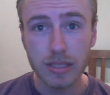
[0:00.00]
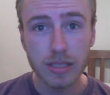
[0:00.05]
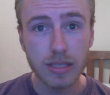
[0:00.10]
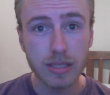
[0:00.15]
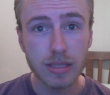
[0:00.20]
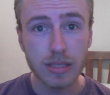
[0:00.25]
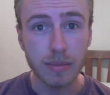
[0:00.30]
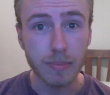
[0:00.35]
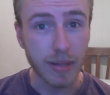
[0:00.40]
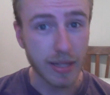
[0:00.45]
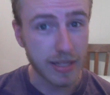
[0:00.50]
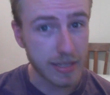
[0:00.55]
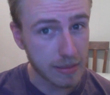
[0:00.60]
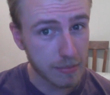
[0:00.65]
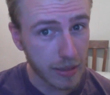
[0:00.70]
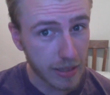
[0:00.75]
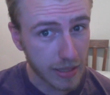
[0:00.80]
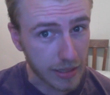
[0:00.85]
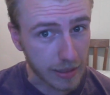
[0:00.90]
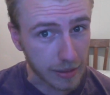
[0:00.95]
To make some
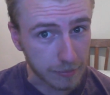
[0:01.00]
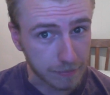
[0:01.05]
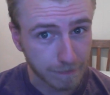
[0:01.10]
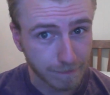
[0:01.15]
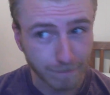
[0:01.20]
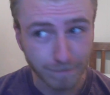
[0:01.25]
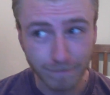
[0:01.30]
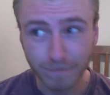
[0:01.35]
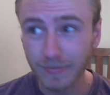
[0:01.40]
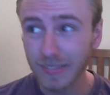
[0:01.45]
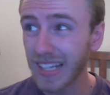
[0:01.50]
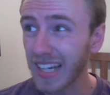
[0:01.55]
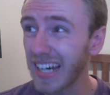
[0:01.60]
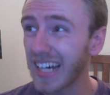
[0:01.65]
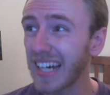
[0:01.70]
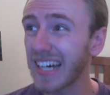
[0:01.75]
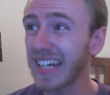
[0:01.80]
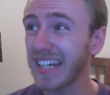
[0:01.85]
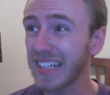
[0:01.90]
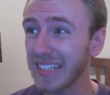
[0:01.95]
money.
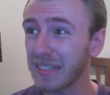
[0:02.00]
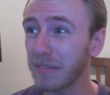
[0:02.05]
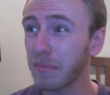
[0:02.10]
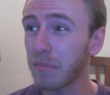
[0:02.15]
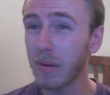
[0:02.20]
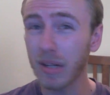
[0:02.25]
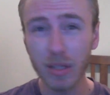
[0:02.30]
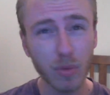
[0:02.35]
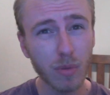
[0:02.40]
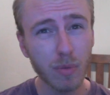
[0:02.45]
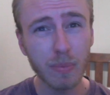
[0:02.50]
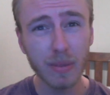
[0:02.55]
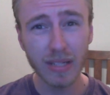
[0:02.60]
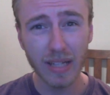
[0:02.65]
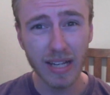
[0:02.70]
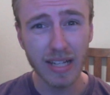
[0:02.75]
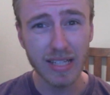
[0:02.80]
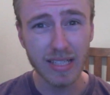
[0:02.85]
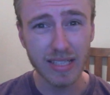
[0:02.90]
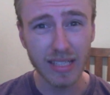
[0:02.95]
Money would be
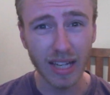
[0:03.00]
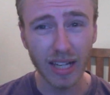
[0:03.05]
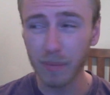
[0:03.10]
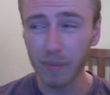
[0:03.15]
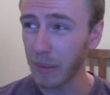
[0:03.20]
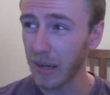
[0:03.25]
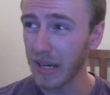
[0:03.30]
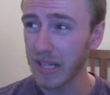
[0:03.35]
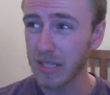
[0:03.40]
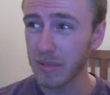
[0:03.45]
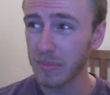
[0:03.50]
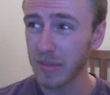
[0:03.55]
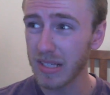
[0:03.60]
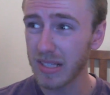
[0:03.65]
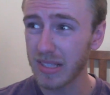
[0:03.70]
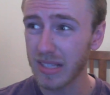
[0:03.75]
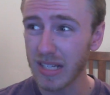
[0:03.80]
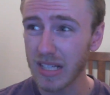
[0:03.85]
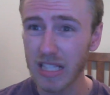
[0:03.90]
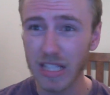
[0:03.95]
nice. I could buy some nice
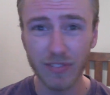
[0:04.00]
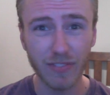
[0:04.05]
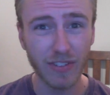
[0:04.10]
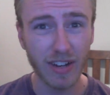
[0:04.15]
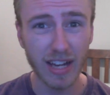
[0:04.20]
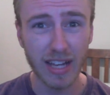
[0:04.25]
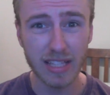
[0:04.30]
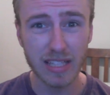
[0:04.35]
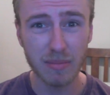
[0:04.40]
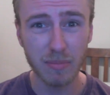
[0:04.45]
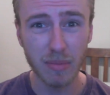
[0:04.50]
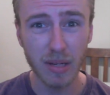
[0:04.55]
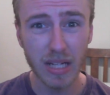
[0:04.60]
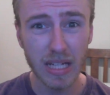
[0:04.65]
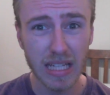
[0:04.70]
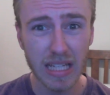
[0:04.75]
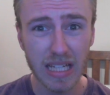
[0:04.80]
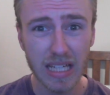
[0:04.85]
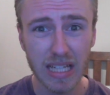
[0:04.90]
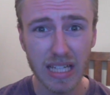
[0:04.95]
things if I had some
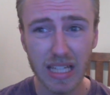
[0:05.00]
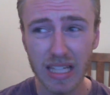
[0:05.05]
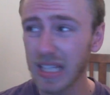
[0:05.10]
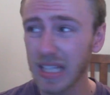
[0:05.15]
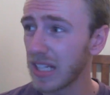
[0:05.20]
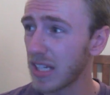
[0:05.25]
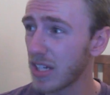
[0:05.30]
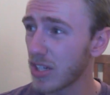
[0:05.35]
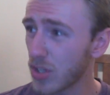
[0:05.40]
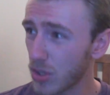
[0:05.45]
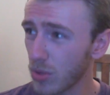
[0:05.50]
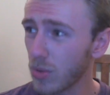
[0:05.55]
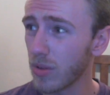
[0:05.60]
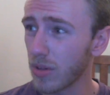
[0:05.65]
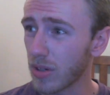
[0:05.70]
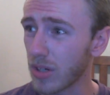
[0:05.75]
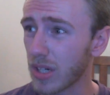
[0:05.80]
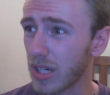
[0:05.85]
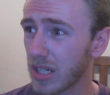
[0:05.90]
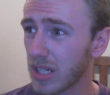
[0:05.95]
money.
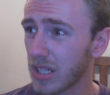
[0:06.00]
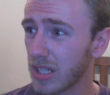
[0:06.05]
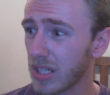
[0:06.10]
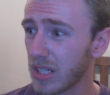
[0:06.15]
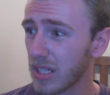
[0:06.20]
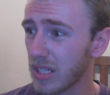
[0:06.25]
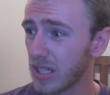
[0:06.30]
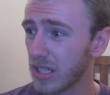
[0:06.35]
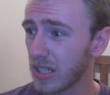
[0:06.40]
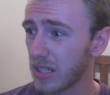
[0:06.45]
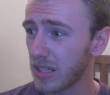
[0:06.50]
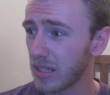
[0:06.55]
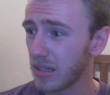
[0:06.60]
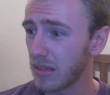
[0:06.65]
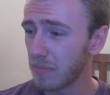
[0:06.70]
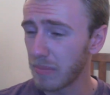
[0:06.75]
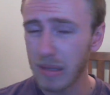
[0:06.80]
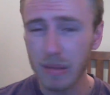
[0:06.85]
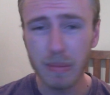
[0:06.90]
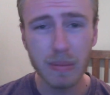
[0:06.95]
Sure.
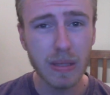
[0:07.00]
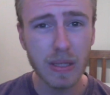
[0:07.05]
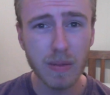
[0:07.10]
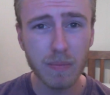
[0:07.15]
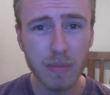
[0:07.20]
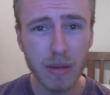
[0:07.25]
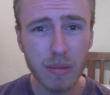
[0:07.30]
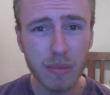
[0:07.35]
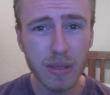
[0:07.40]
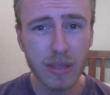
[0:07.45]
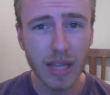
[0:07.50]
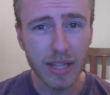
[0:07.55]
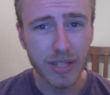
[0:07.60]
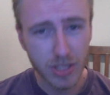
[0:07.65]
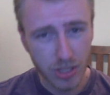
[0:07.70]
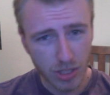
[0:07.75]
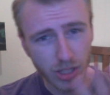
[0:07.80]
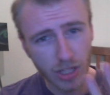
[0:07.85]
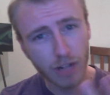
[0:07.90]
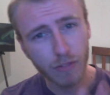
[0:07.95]
Maybe that's a
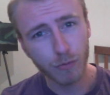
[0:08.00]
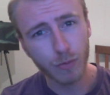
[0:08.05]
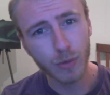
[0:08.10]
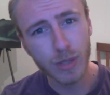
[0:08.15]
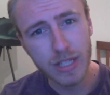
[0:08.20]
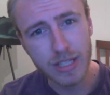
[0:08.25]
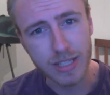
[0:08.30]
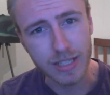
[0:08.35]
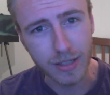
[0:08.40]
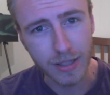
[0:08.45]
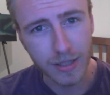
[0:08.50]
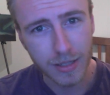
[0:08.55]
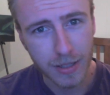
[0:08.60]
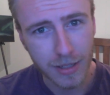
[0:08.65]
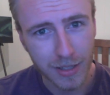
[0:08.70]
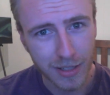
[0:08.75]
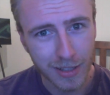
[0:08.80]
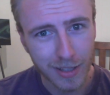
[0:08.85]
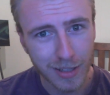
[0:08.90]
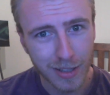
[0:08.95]
good enough reason.
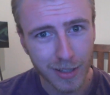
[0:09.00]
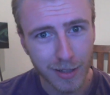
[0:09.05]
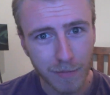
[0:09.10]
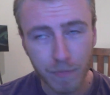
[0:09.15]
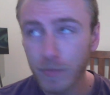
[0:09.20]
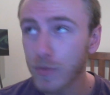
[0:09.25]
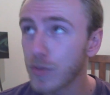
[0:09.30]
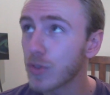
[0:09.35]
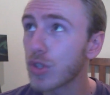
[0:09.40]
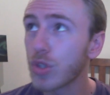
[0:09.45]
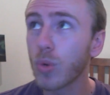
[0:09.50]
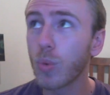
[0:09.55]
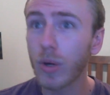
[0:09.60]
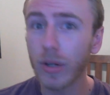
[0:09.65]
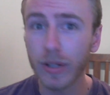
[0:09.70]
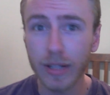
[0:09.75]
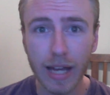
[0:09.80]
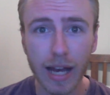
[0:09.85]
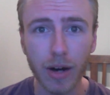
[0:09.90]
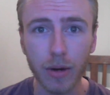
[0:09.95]
To
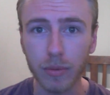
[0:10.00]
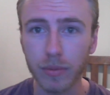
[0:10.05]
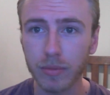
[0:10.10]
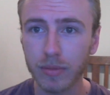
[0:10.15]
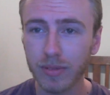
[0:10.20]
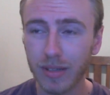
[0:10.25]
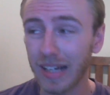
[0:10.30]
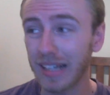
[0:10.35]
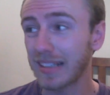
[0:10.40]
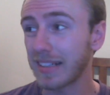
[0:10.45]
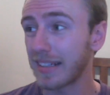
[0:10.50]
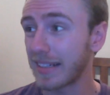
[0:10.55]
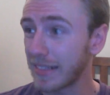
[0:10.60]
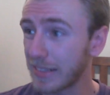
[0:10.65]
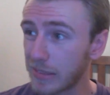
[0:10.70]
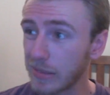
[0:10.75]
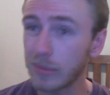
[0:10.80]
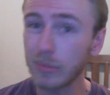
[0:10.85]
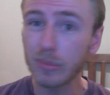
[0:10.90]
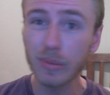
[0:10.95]
work out. I
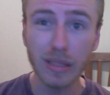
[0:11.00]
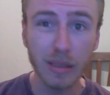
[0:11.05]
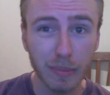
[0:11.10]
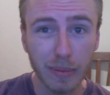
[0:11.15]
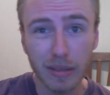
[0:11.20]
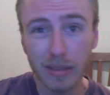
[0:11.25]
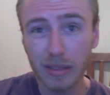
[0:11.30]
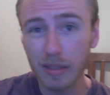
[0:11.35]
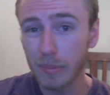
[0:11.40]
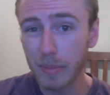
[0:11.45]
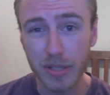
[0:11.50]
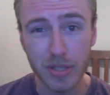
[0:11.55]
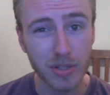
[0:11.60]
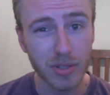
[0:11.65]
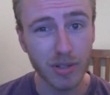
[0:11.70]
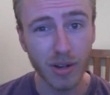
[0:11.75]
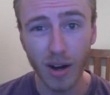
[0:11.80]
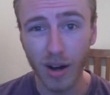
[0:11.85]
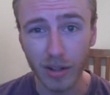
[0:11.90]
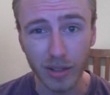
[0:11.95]
do want to be a little bit
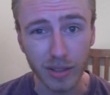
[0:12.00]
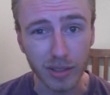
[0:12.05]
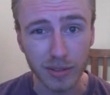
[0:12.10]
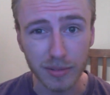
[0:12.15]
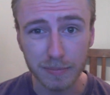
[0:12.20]
stronger.